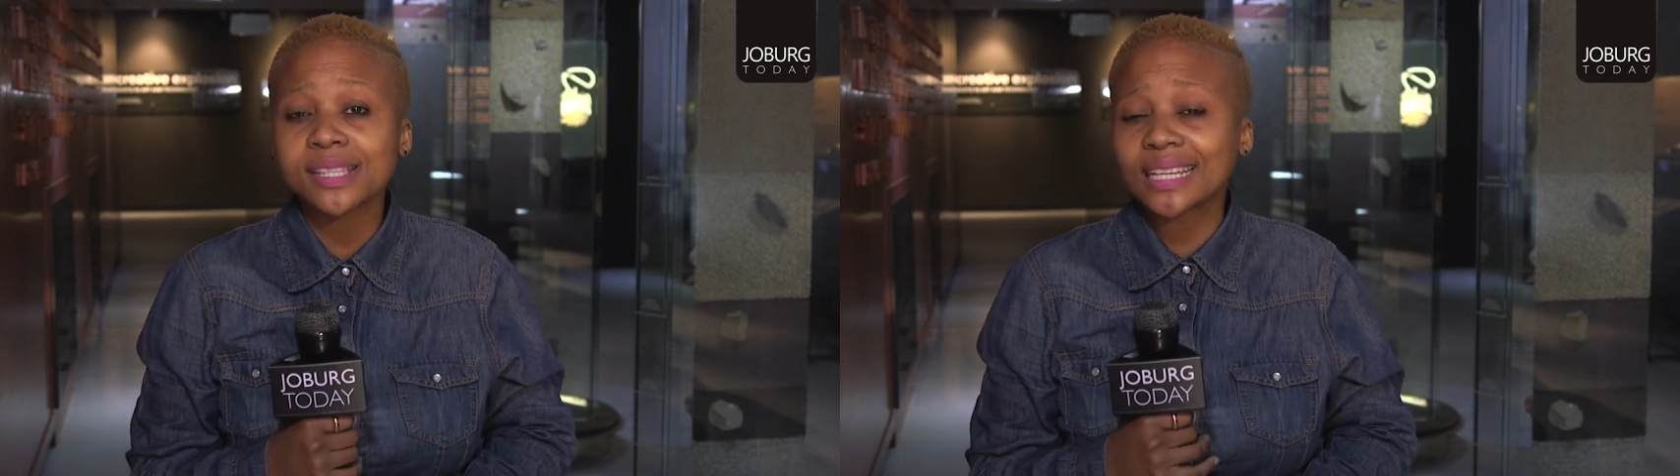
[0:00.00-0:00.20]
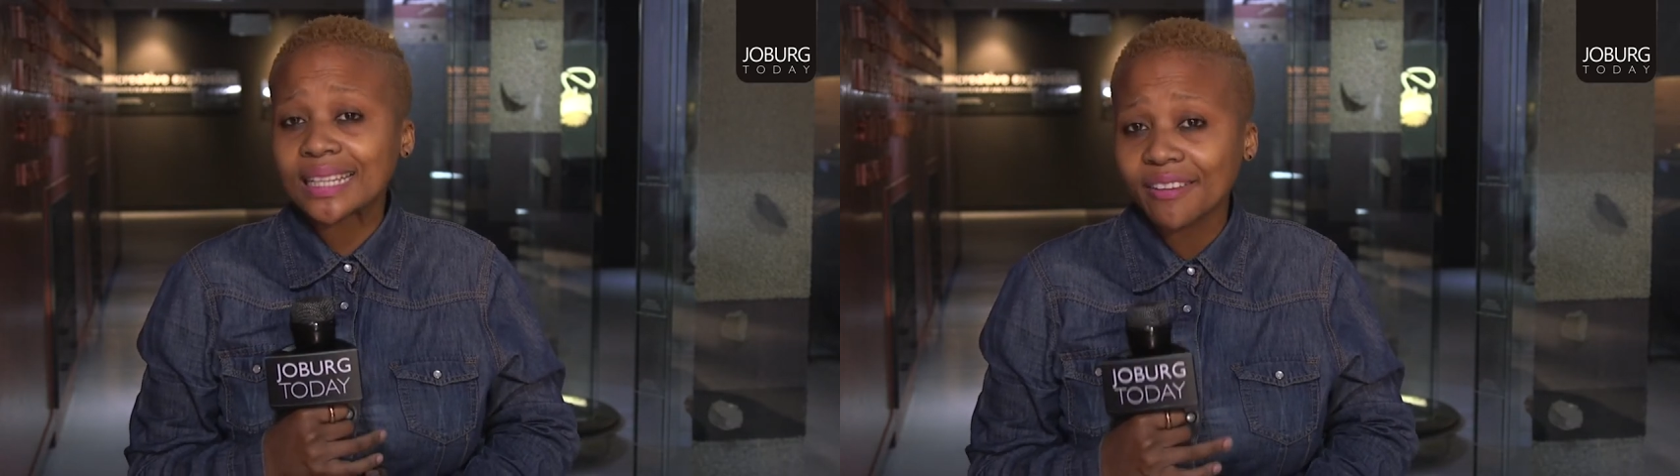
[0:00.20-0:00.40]

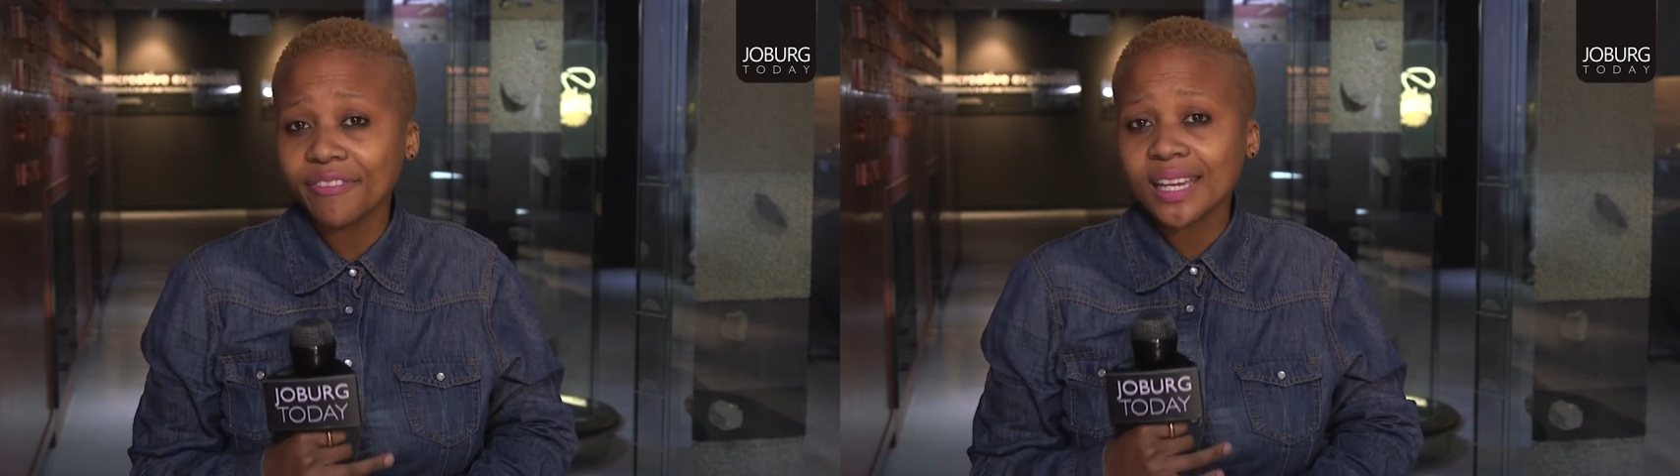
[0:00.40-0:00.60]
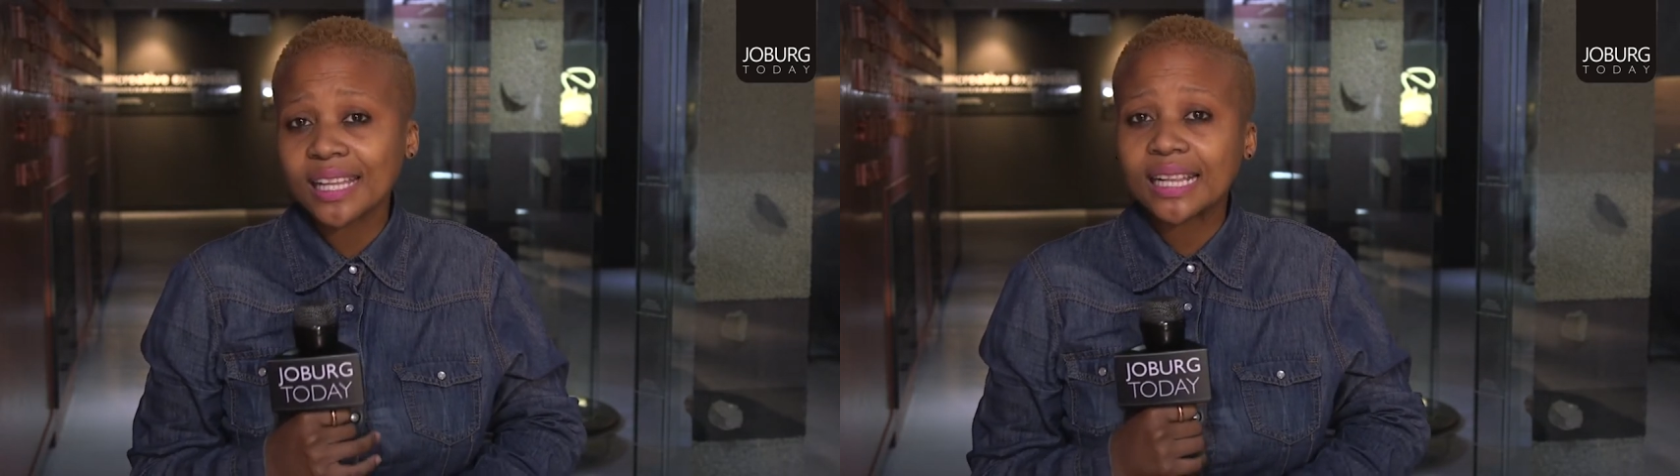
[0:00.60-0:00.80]

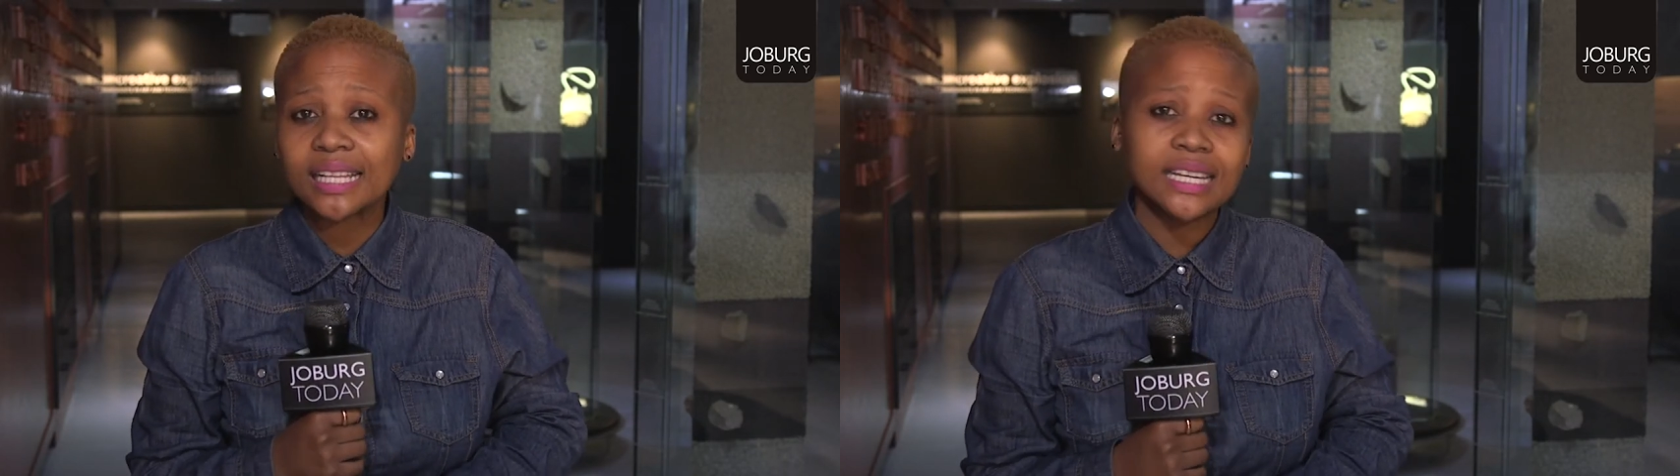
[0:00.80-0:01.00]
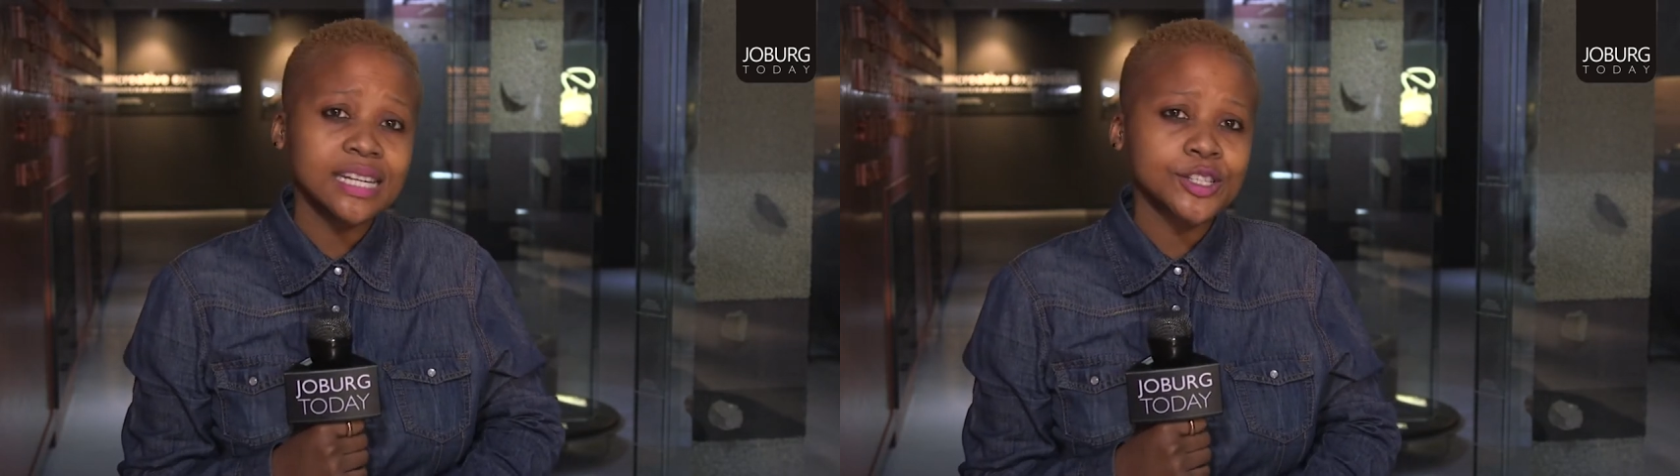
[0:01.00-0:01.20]

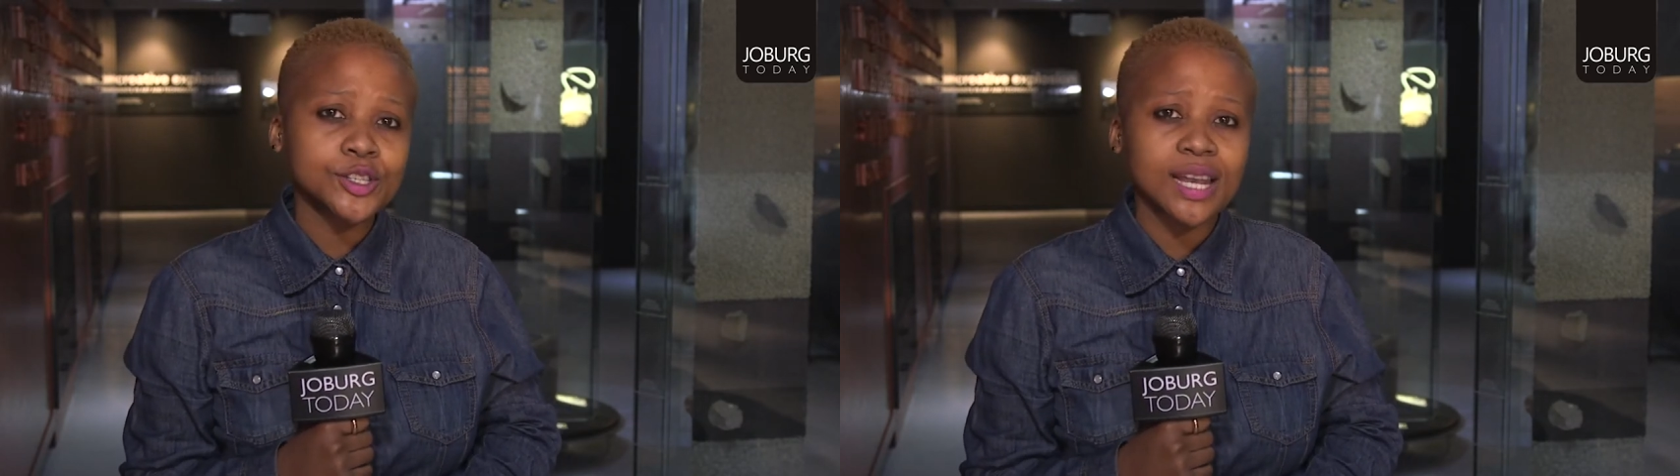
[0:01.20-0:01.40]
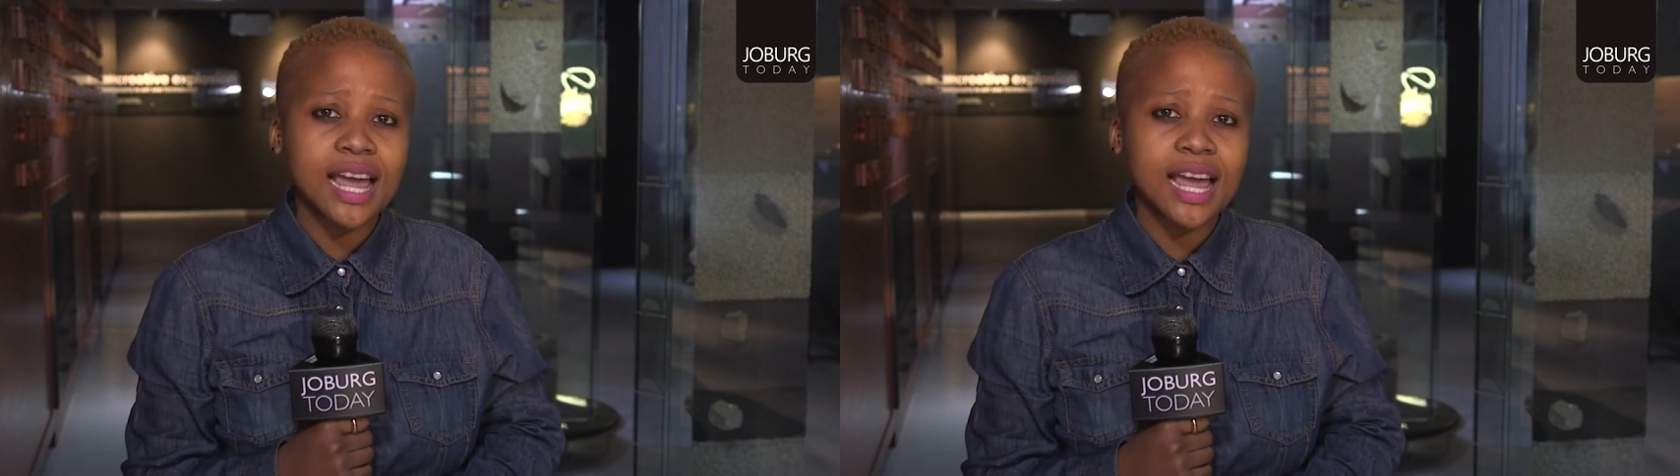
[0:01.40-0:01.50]
significantly into